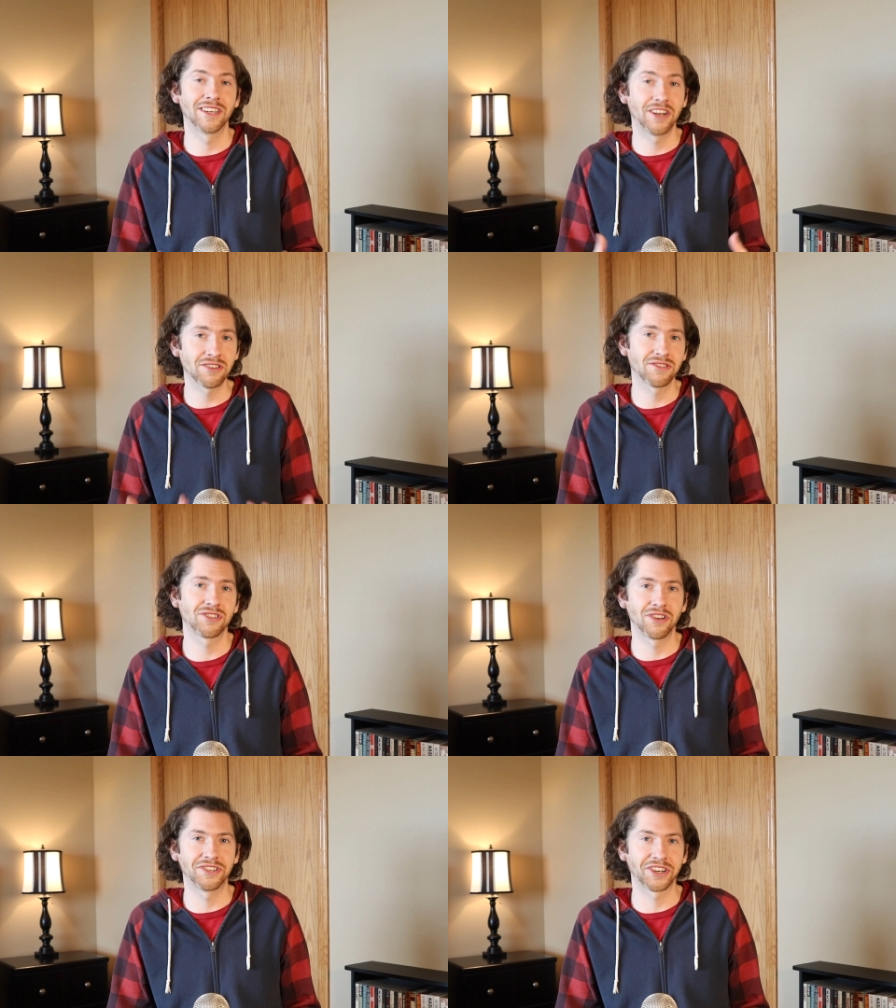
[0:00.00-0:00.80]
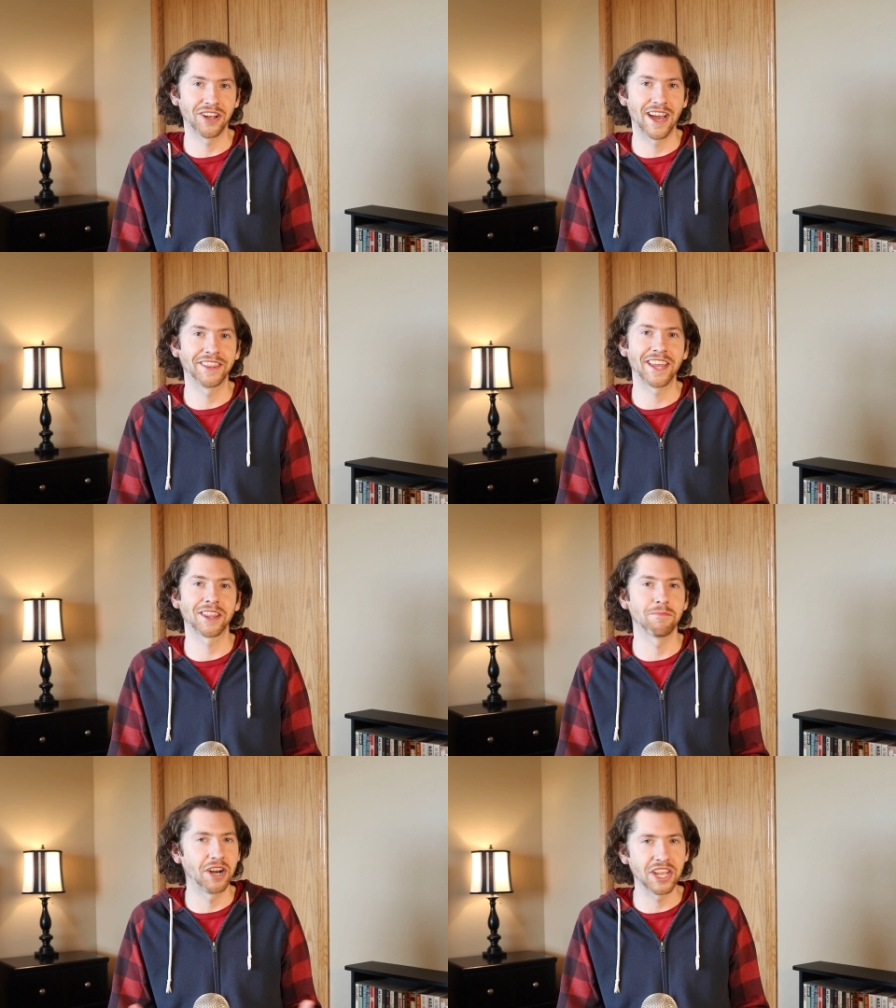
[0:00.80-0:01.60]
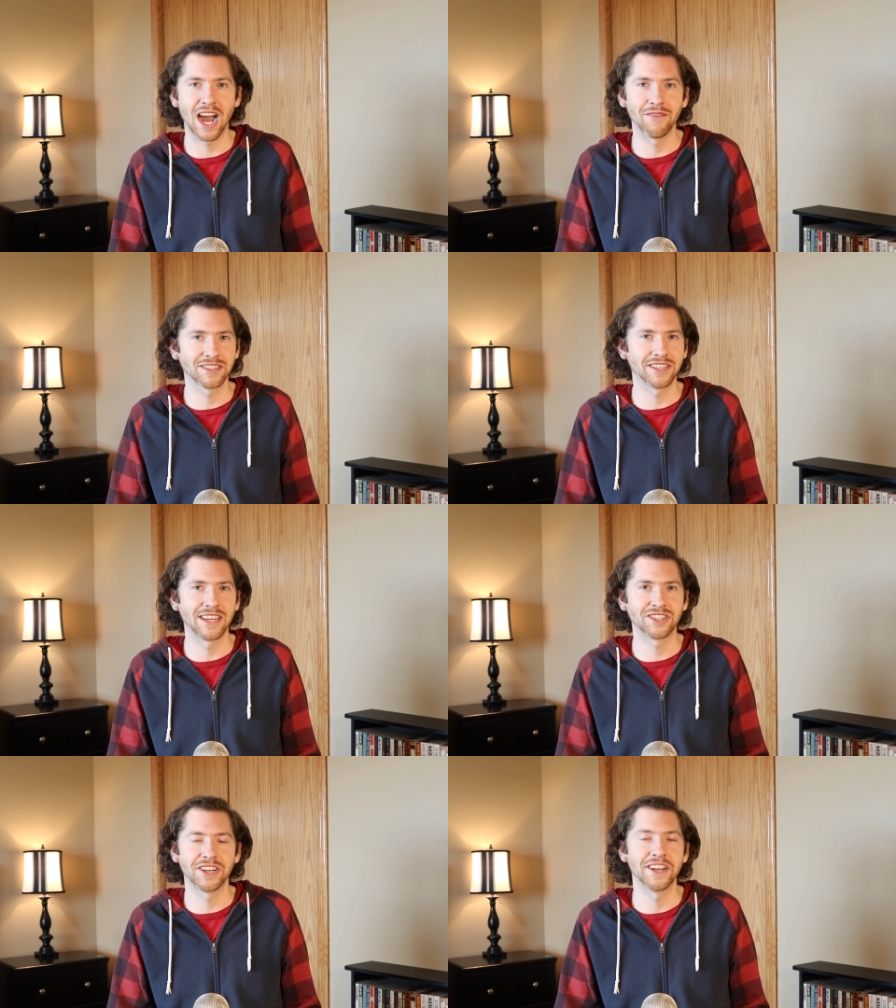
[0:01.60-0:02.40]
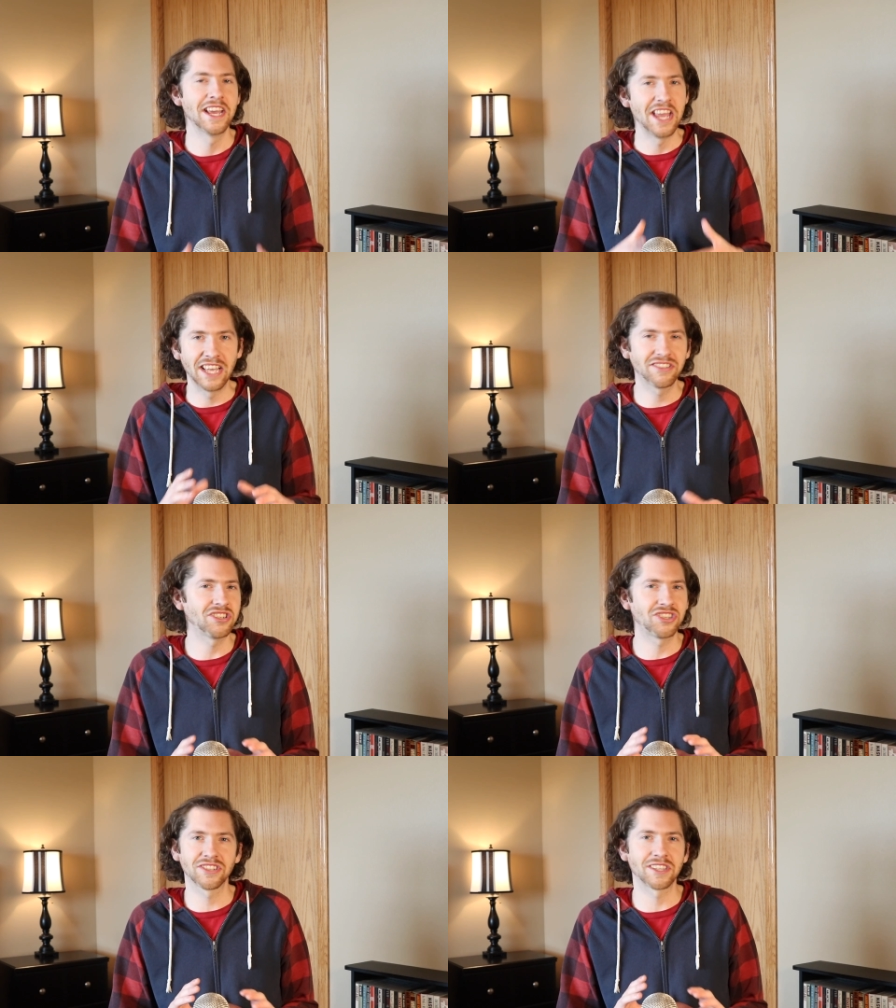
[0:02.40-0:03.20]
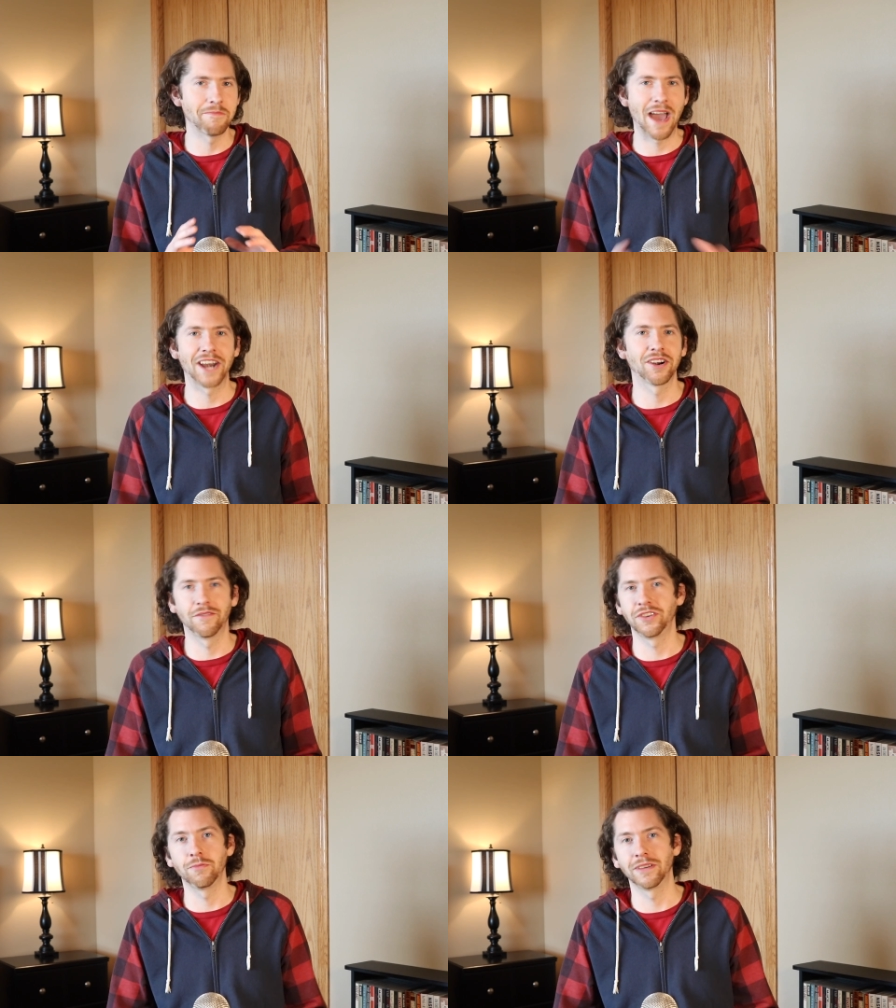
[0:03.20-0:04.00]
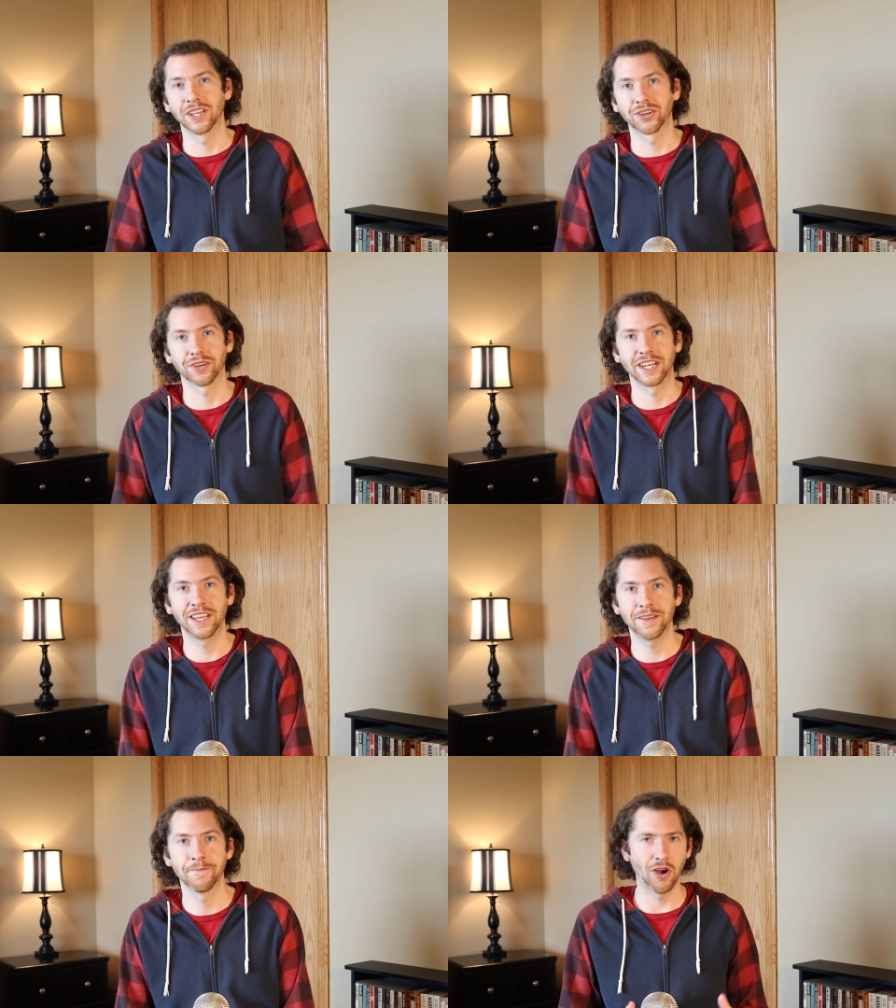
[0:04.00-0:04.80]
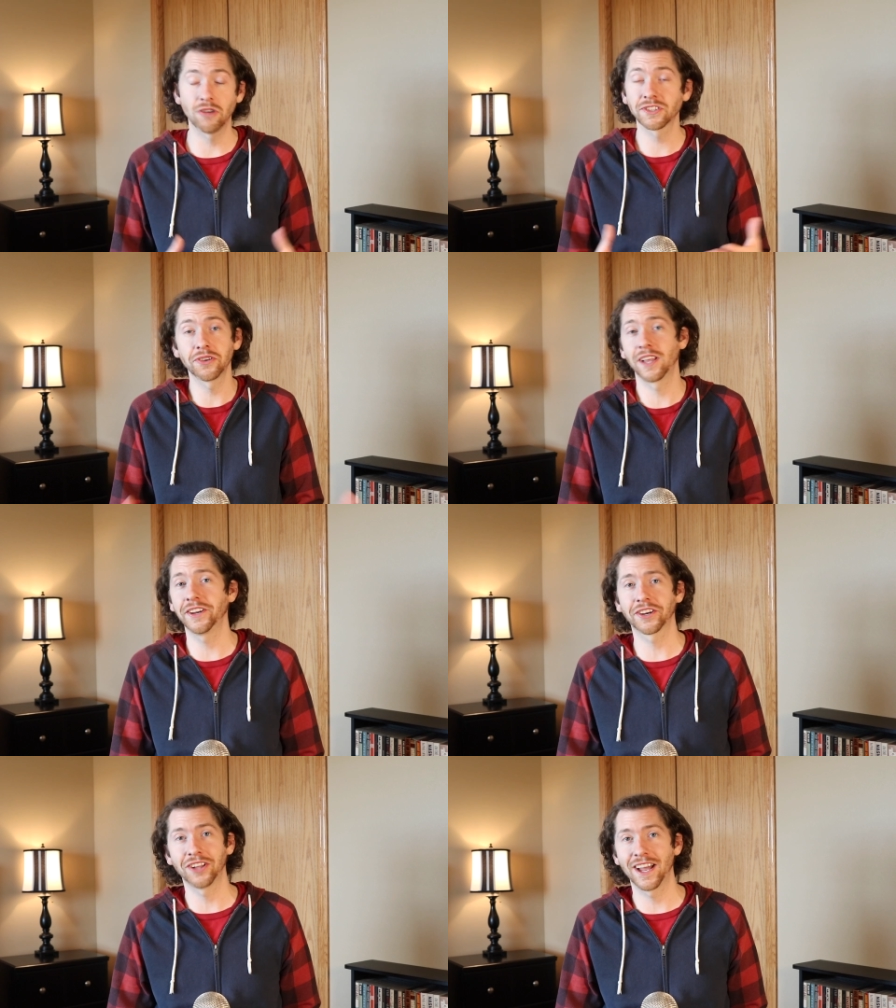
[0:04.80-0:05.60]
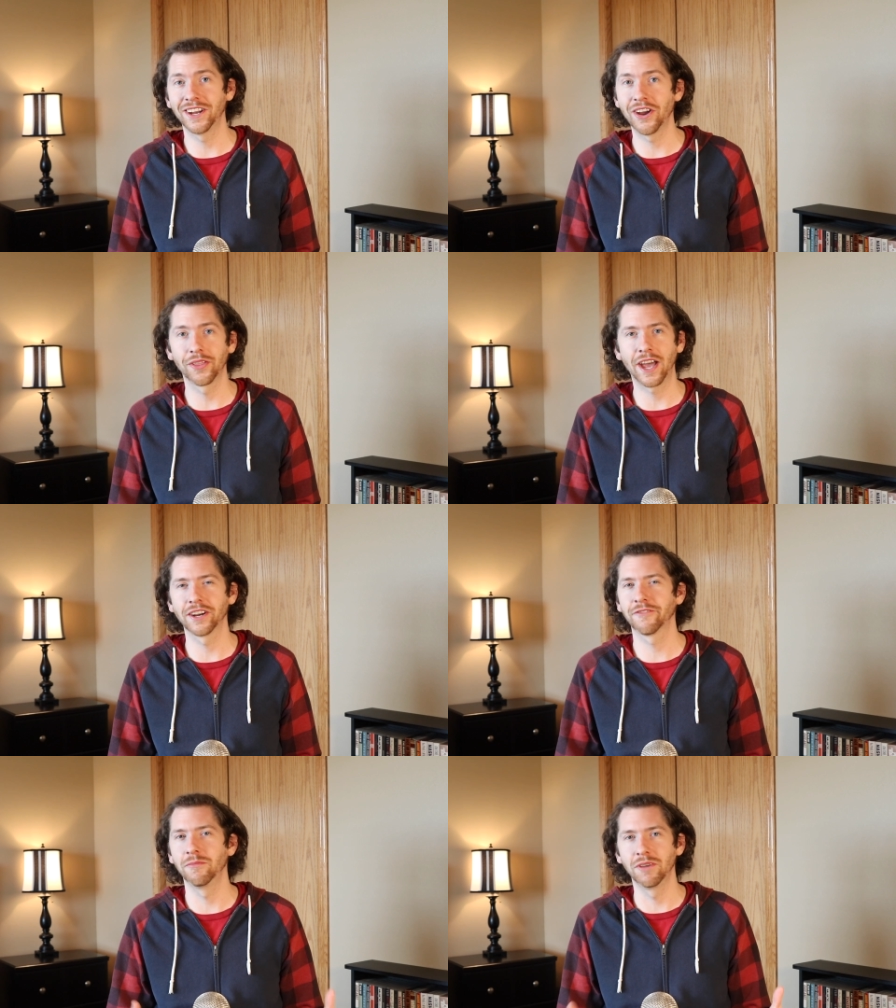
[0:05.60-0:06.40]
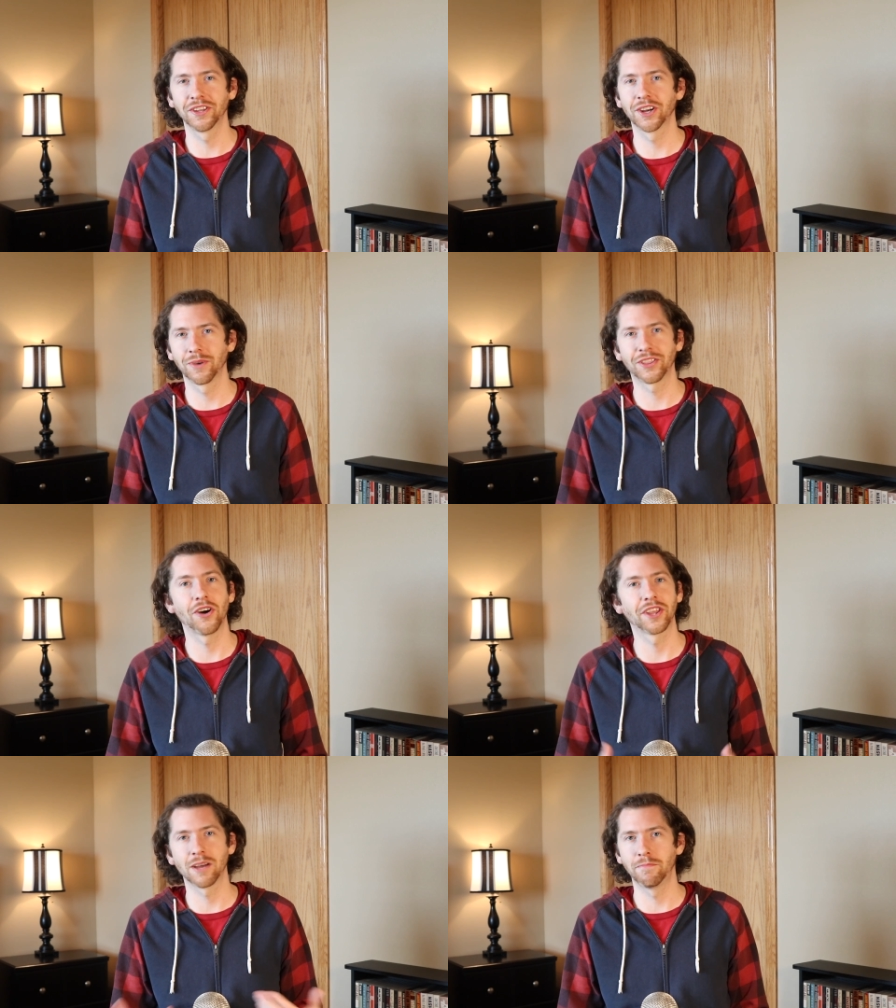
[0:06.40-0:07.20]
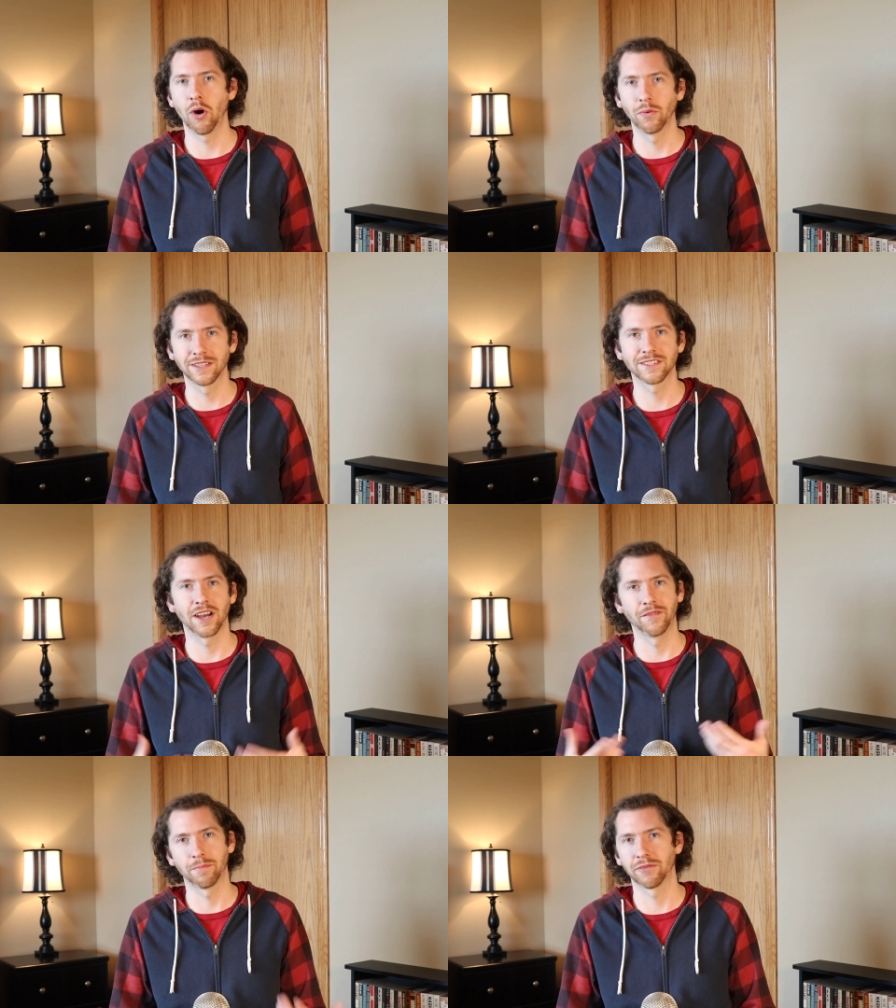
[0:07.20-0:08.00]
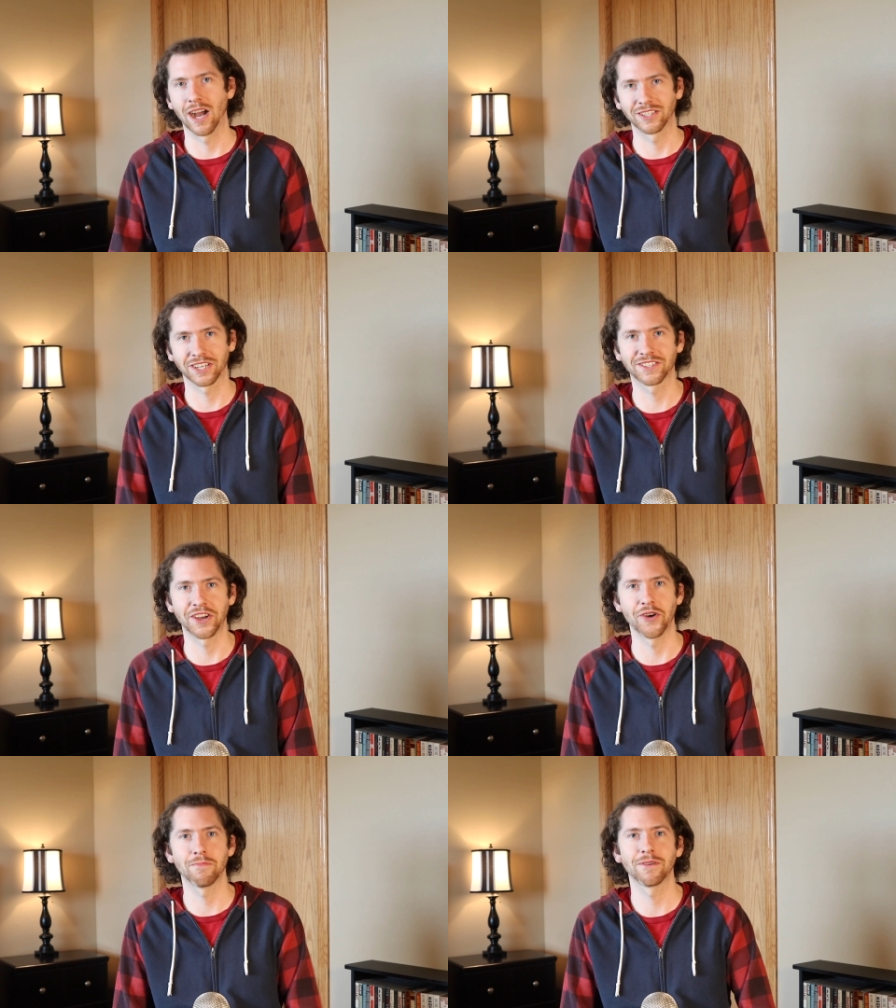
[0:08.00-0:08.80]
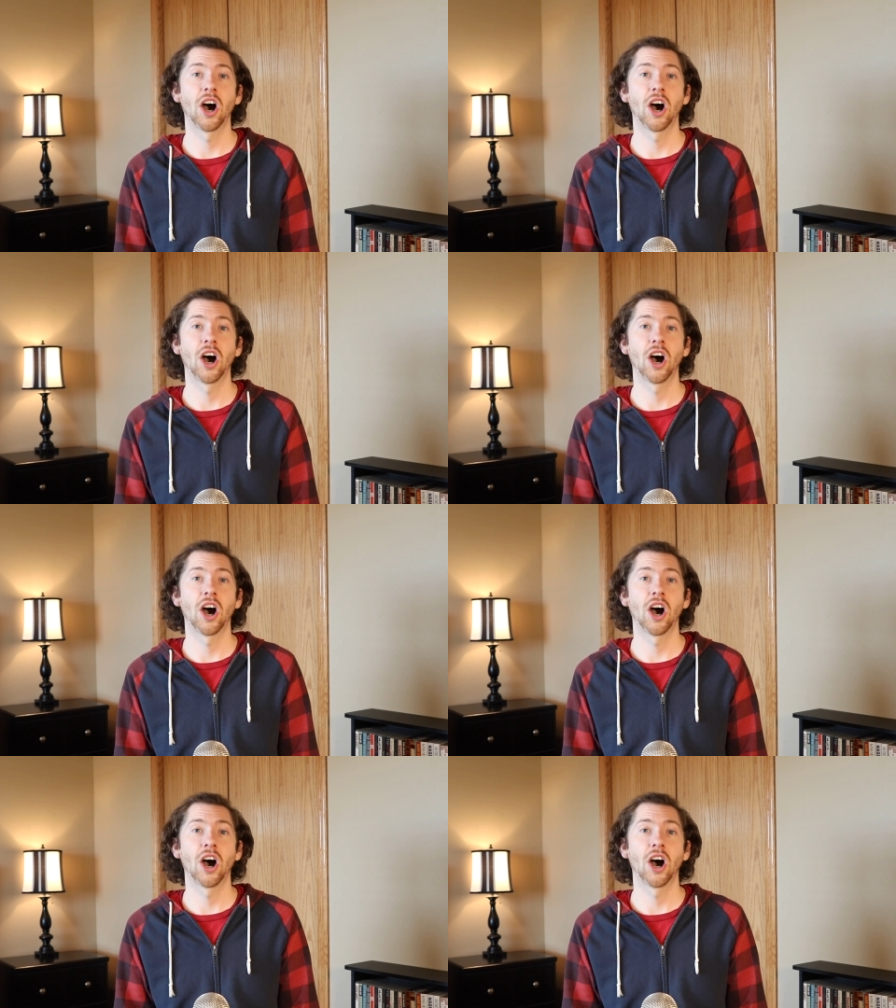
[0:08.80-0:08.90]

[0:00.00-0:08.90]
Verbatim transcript: It also shows your client that the money conversation isn't just a matter of you being greedy. Also, let your client know that you're familiar with all the components of the project scope.